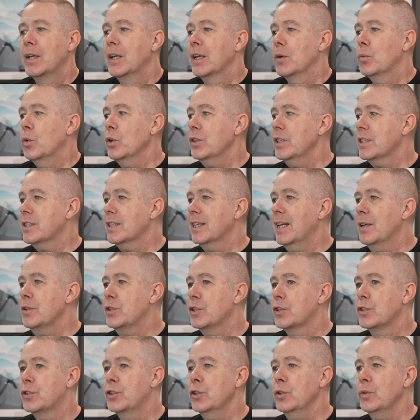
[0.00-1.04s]
What this allows
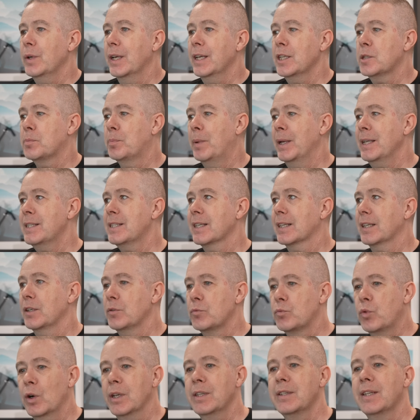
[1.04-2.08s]
you to do is basically
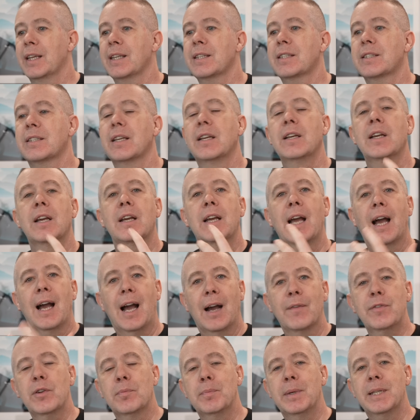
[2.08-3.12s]
run this,
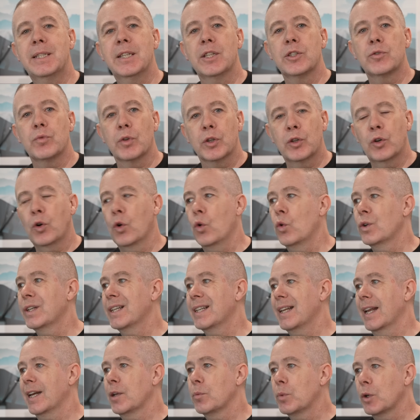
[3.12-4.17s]
have your meetings
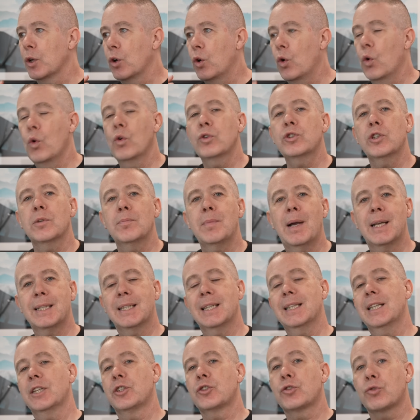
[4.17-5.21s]
recorded, and it will
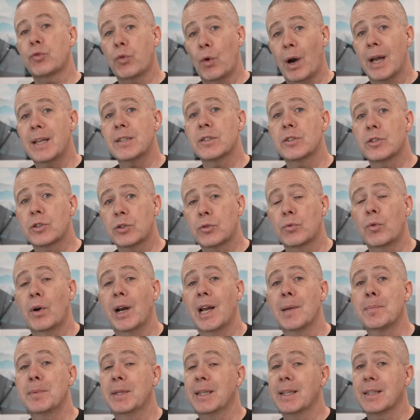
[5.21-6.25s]
automatically
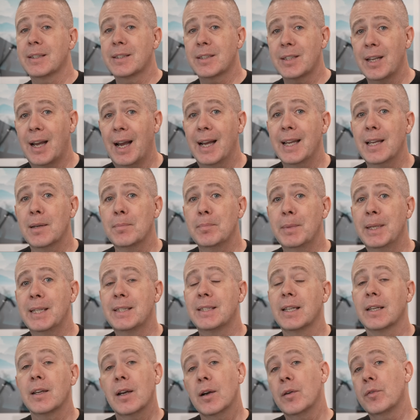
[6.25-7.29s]
transcribe the entire
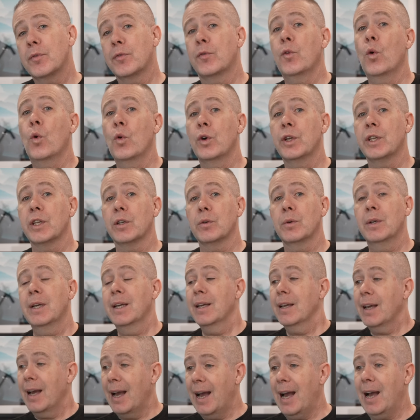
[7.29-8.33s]
meeting for you
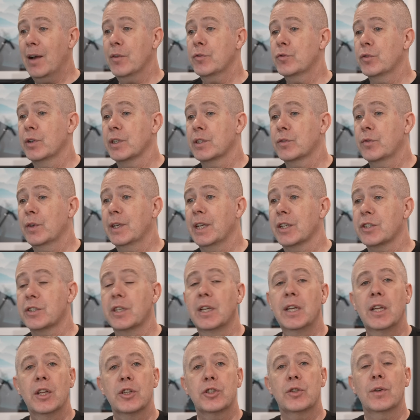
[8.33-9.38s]
after it's finished.
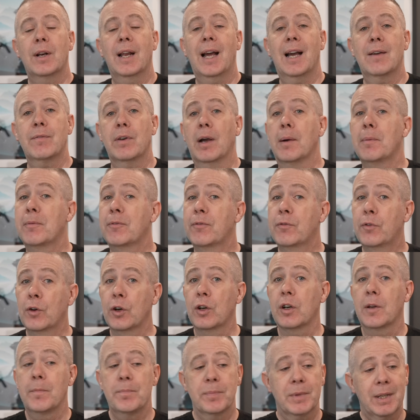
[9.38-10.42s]
So you'll have a
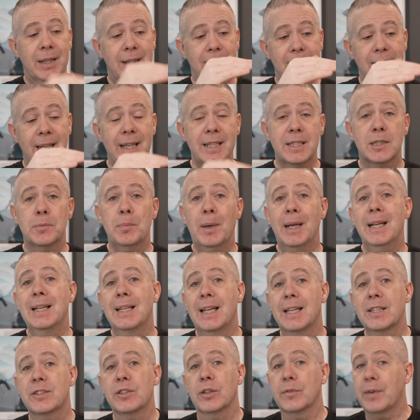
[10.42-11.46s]
full list by
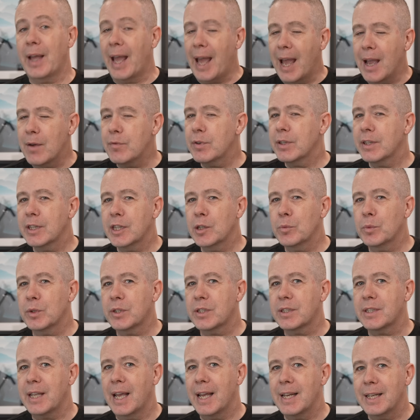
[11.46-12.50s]
list of everything that was
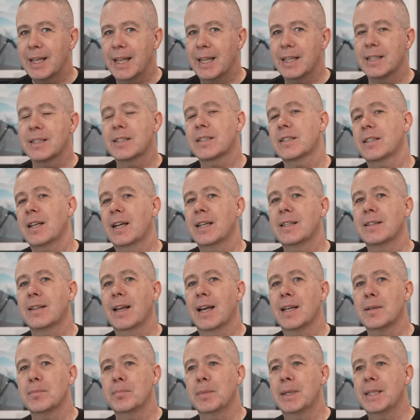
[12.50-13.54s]
said inside
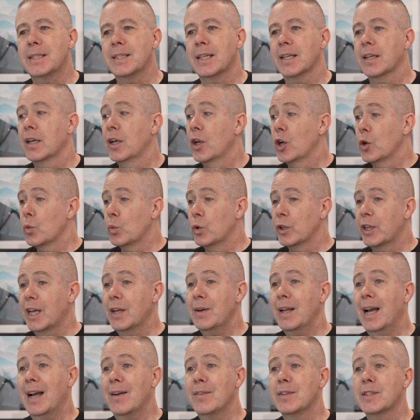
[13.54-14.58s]
that meeting
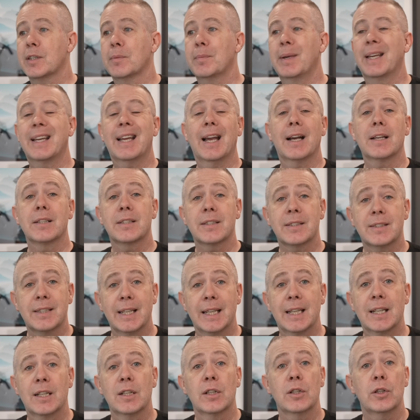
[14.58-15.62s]
without having to make a
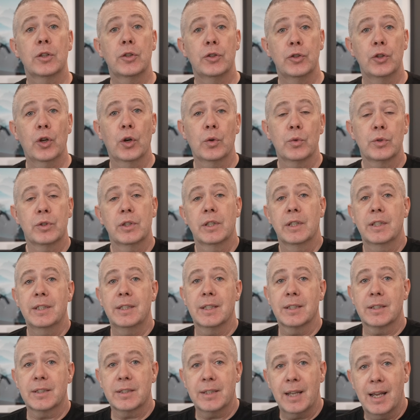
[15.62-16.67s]
single note
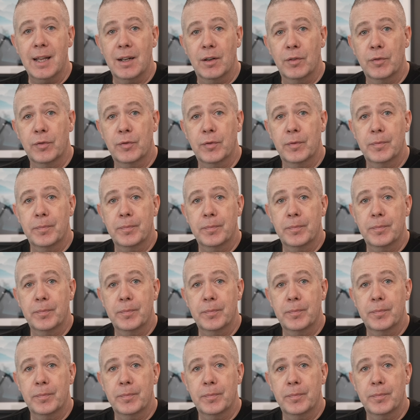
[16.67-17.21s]
yourself.